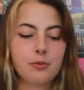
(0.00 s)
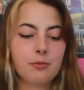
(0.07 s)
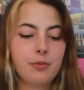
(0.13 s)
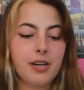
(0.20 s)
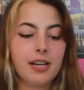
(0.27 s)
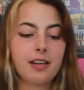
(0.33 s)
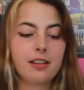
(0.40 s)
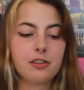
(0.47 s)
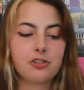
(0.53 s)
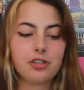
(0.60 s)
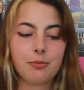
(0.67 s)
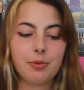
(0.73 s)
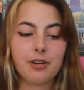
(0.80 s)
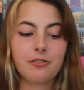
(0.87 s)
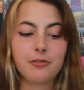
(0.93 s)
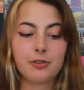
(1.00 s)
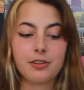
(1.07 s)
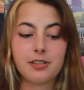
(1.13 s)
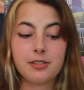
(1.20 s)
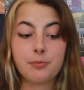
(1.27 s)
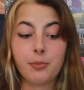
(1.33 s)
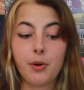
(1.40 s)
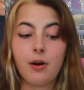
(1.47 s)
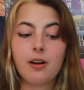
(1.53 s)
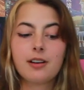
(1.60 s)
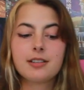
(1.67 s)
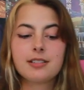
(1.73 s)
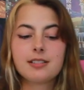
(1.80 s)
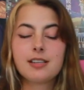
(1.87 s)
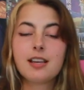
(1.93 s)
when picking the shipping for this
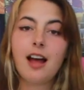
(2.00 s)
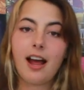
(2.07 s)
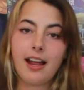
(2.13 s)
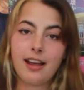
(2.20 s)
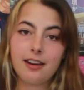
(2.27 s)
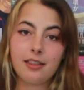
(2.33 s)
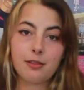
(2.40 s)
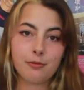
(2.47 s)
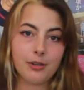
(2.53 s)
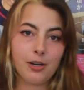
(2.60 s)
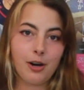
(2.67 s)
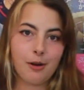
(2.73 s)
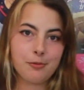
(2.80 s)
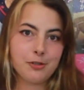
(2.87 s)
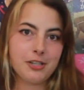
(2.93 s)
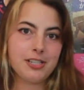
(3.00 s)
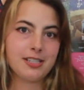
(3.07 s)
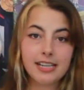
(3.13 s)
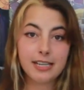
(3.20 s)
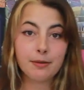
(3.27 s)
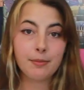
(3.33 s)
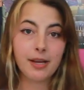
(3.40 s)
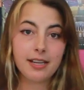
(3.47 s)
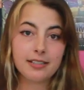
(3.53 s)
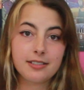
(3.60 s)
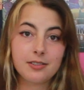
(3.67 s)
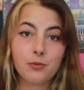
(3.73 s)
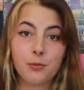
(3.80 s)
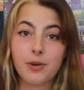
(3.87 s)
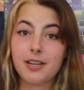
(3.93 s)
box, I had three options. E M
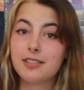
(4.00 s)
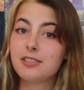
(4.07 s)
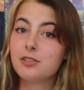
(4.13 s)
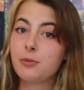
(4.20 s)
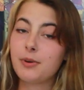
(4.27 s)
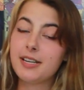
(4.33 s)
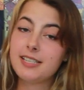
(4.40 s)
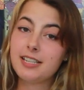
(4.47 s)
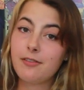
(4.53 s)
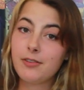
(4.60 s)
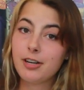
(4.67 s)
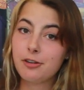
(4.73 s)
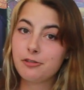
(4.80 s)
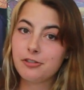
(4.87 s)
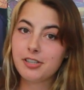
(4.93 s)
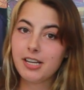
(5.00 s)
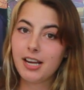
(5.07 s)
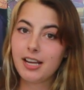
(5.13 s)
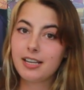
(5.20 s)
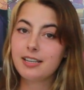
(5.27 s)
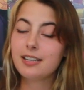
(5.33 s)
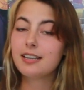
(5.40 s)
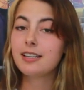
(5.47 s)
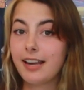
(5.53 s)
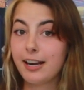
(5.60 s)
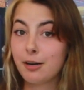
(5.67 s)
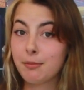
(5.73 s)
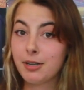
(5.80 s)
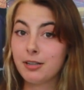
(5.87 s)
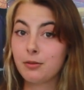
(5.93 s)
S was twenty-seven hundred yen,
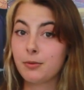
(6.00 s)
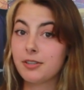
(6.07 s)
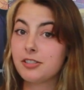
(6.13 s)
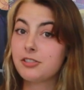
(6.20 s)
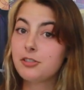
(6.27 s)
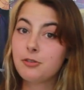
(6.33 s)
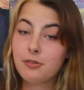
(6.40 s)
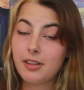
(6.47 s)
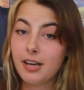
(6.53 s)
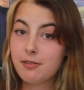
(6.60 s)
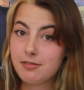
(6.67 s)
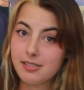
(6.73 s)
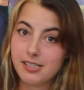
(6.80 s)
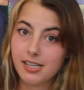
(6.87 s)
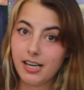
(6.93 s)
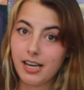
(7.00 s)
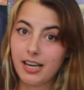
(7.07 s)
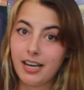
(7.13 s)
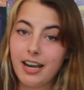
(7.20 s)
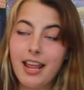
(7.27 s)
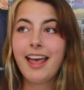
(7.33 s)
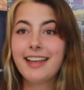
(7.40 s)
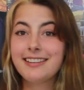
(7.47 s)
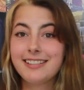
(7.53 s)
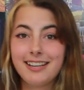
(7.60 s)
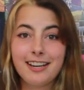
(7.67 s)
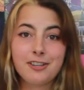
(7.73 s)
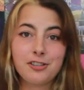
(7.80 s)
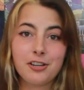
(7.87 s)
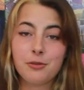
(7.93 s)
airmail was two thousand yen, and
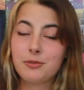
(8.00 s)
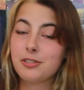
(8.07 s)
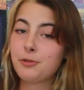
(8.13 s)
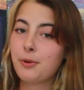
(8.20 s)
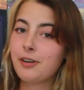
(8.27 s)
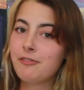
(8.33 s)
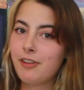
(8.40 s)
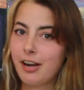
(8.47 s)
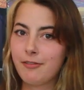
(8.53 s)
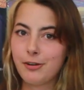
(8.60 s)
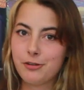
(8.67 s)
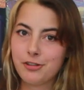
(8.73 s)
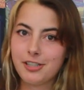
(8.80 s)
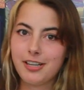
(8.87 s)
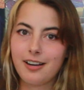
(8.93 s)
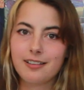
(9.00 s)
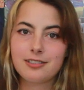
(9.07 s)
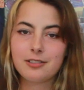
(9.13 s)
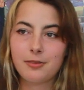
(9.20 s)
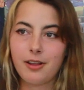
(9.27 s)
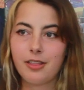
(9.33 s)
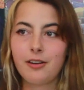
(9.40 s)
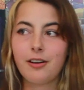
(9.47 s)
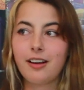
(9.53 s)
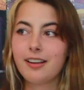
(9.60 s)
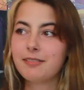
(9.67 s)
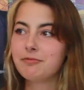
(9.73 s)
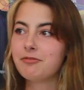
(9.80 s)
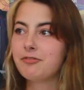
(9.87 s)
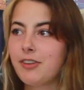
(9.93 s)
D H L was twenty-five hundred yen. So I
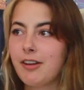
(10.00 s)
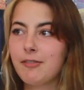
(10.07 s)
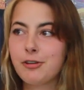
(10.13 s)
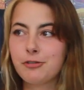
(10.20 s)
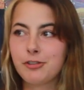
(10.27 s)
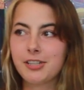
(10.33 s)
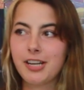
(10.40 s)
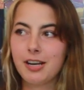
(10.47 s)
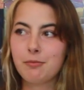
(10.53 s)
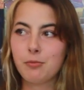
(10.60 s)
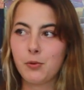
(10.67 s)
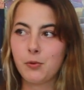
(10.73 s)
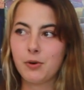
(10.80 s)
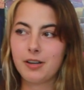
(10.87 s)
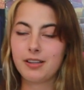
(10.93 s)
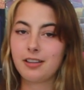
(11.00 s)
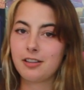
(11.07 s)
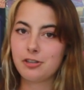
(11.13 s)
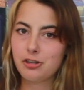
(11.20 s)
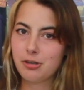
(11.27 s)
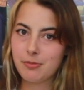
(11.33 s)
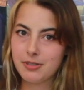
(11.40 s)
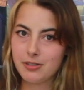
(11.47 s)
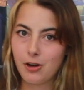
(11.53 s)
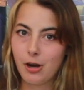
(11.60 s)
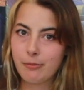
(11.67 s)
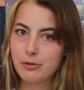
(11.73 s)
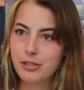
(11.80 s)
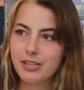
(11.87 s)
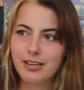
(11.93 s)
thought five hundred yen more than the cheapest
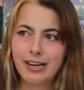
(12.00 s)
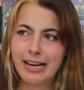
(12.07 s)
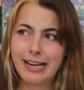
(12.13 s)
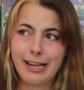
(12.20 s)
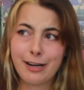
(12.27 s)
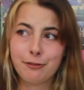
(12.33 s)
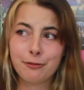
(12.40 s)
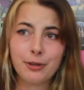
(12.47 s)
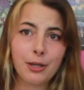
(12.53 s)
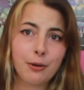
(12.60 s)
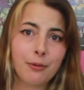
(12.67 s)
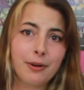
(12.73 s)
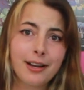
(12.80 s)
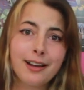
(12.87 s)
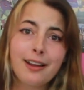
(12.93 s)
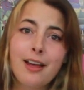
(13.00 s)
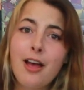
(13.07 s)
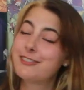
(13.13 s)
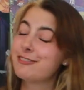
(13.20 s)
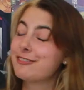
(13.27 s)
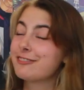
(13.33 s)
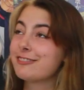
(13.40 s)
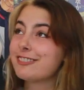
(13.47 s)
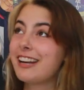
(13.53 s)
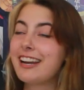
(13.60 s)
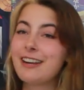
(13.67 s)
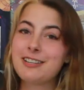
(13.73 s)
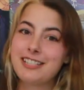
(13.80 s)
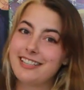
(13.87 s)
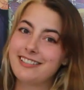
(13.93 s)
option, and I get it really quick.
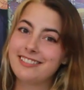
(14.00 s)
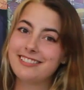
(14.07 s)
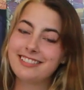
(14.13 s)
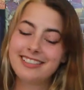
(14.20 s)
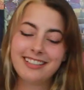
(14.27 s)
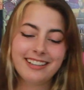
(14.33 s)
Great deal.